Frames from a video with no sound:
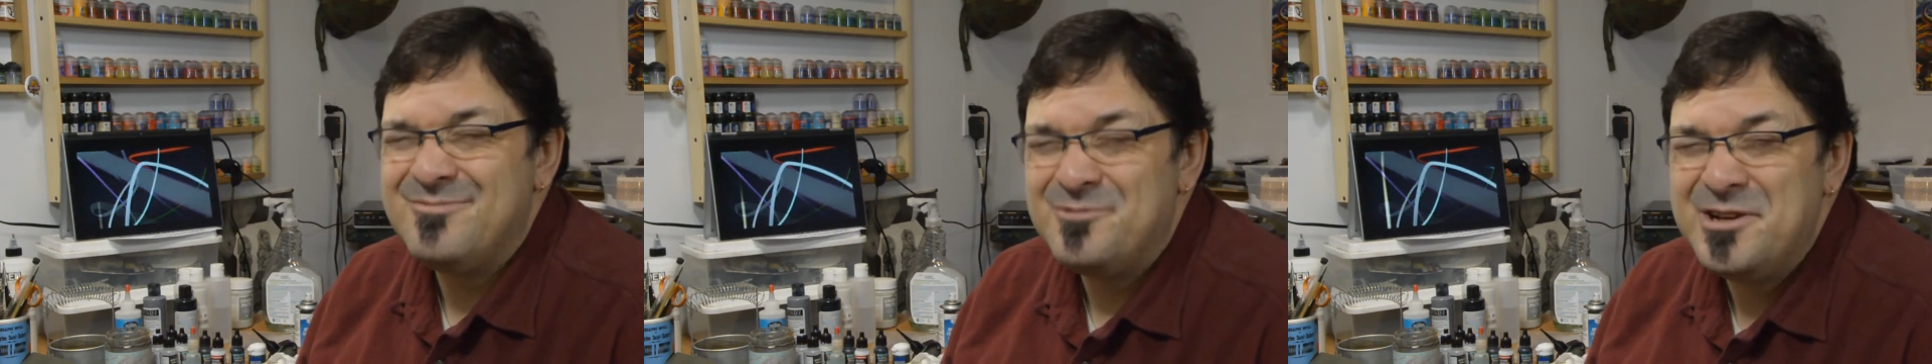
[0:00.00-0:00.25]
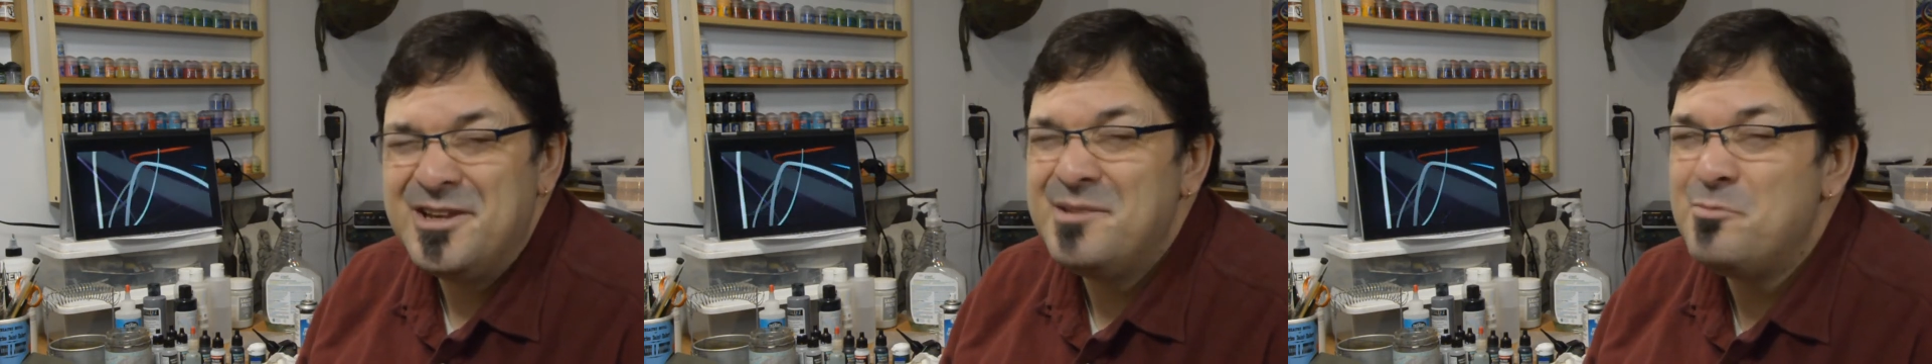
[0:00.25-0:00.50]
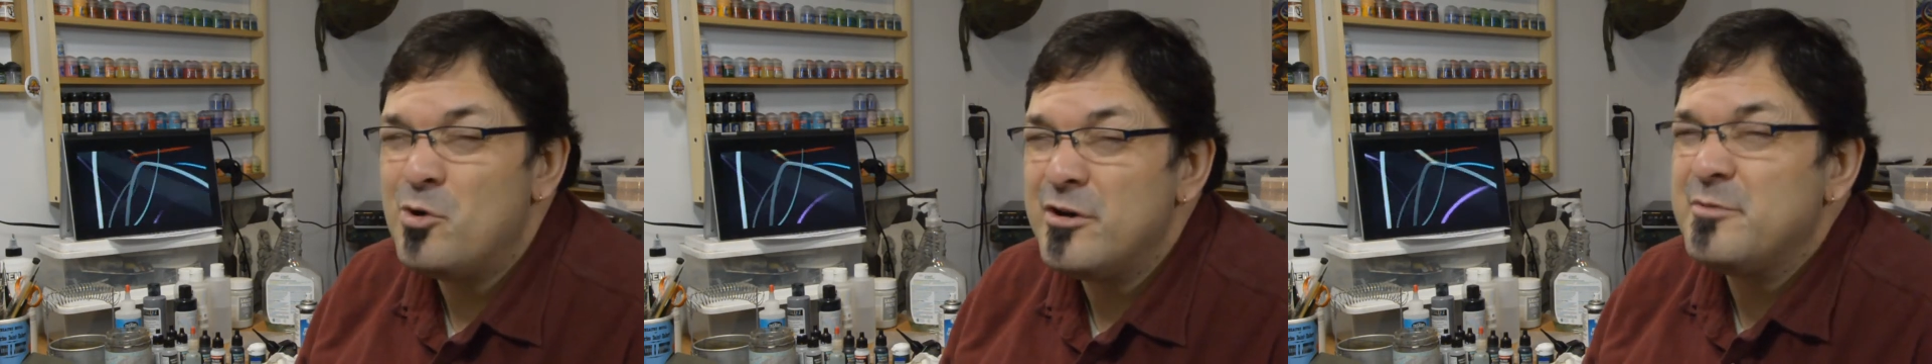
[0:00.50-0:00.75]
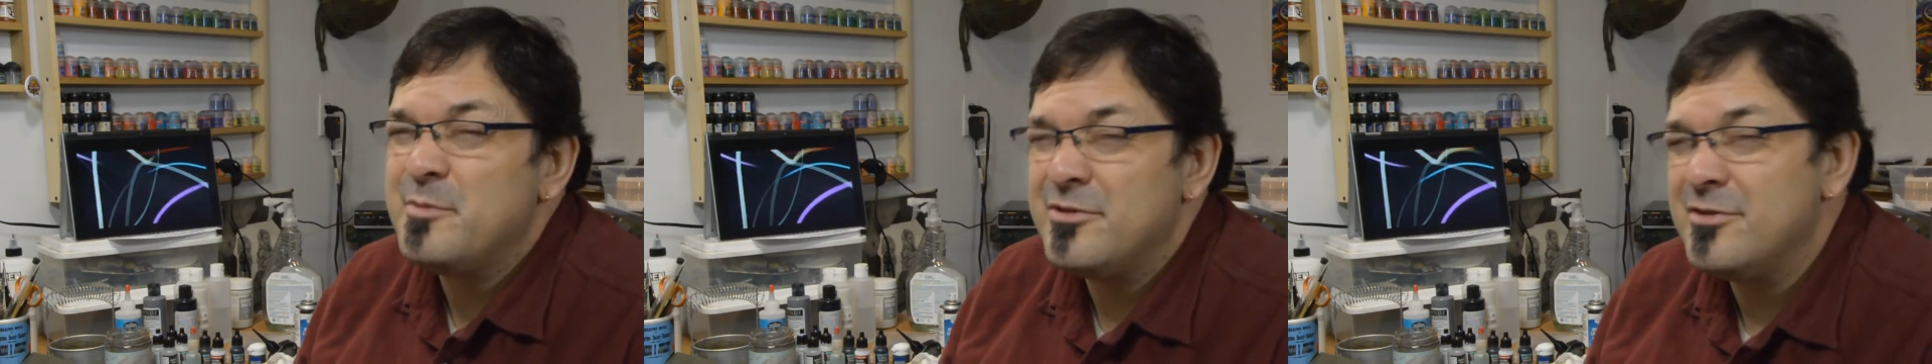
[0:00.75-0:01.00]
Really, more
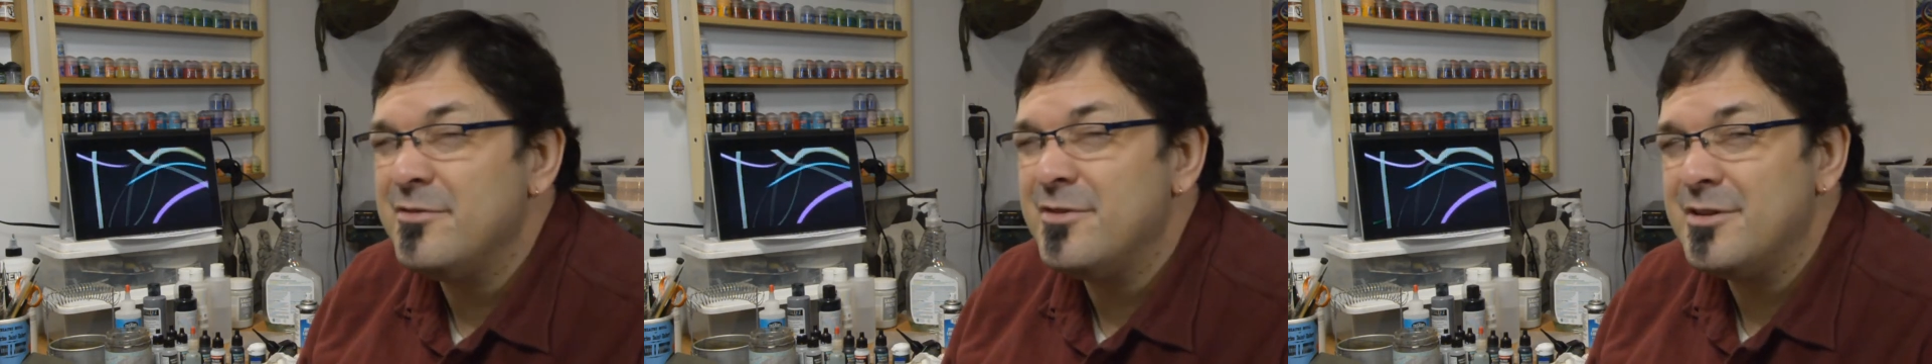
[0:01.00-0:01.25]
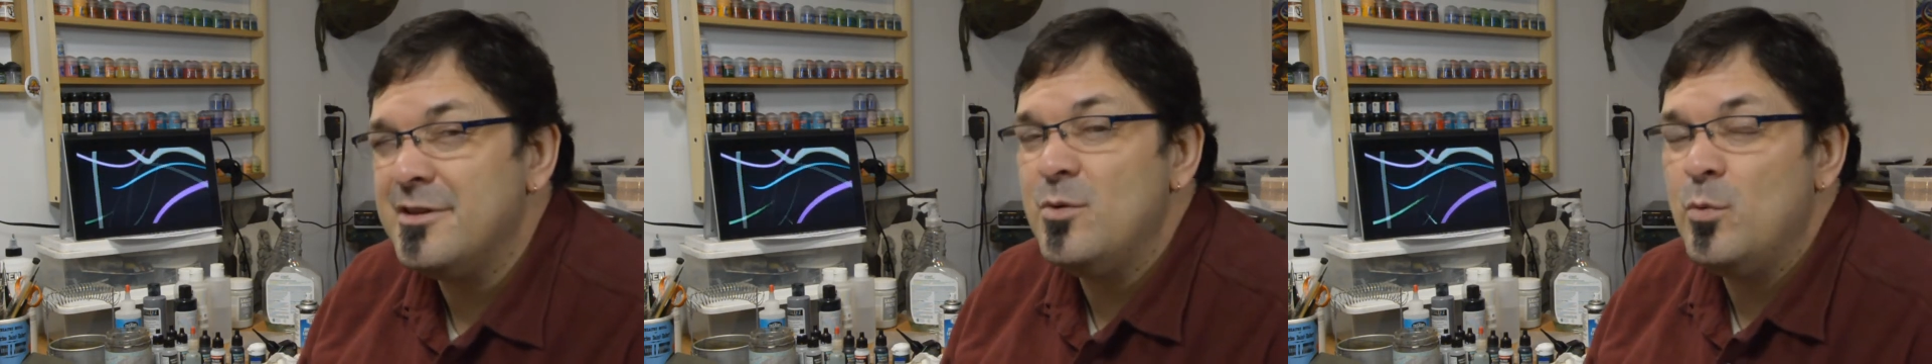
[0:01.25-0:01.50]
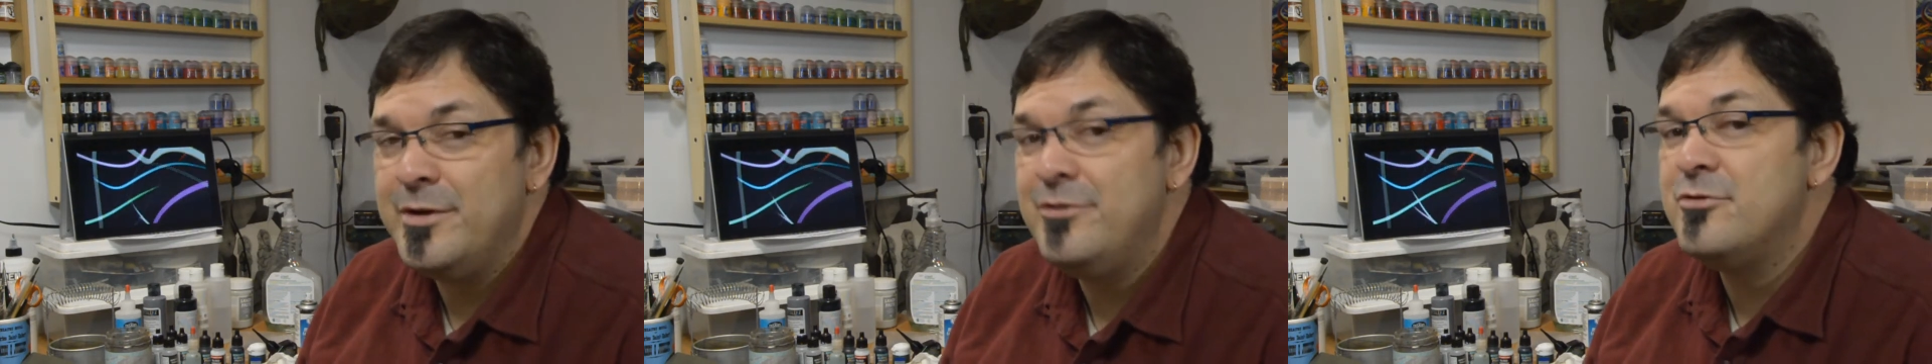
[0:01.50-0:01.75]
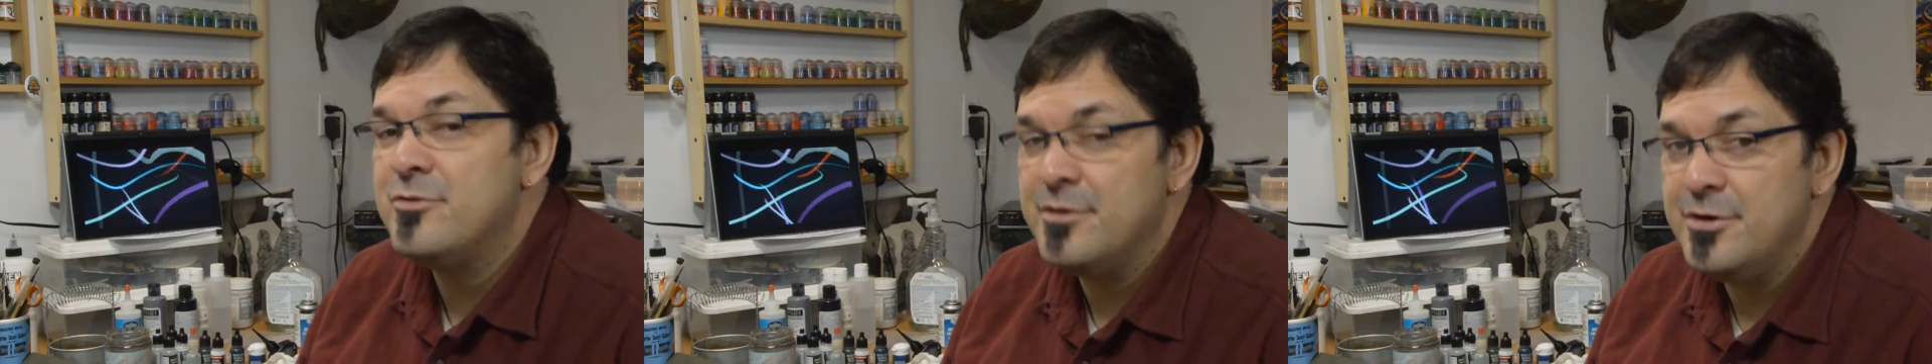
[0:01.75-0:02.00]
specifically,
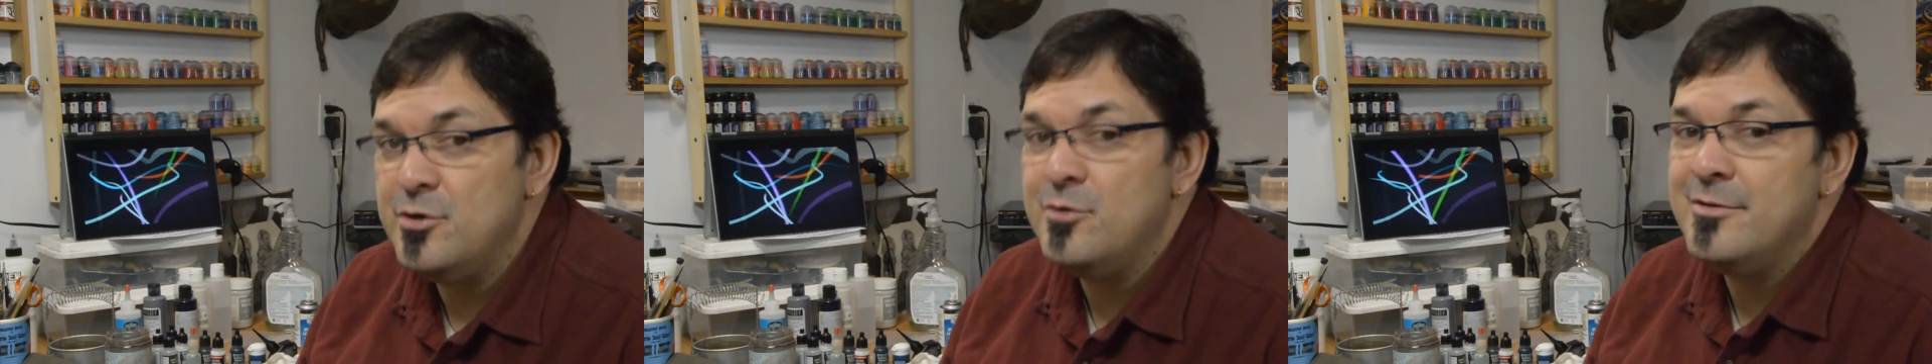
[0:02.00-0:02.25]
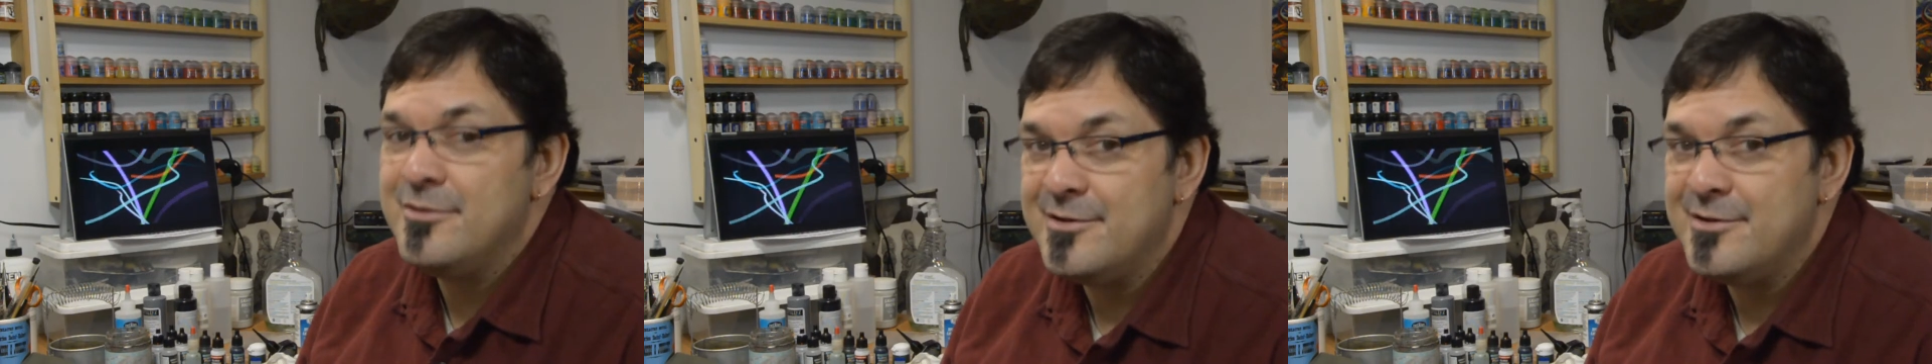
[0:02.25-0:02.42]
Winsor & Newton